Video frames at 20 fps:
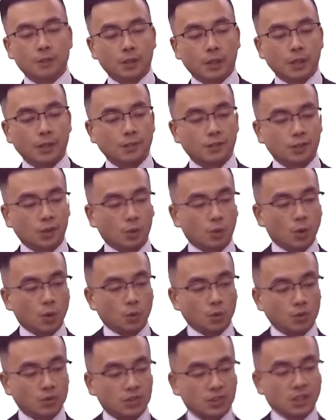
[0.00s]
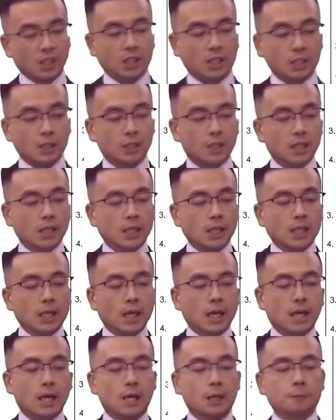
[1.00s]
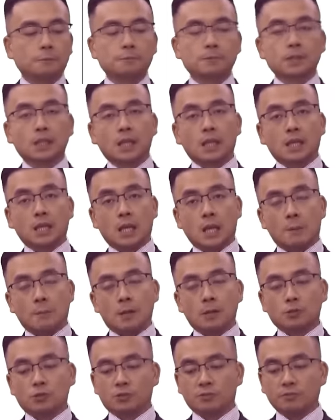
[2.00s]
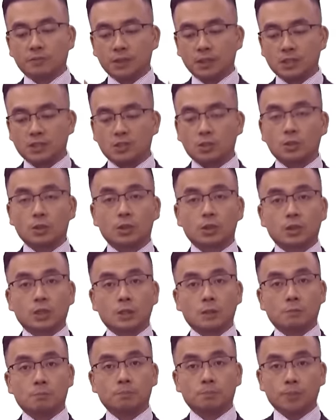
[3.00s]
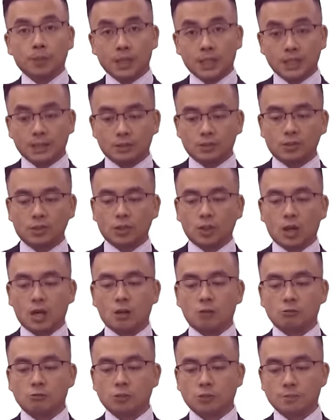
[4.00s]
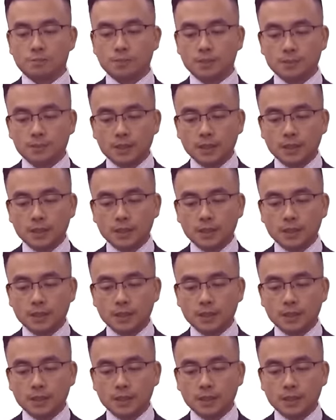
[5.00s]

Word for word: Okay, so we will see the amount of money that we're going to bring to our group.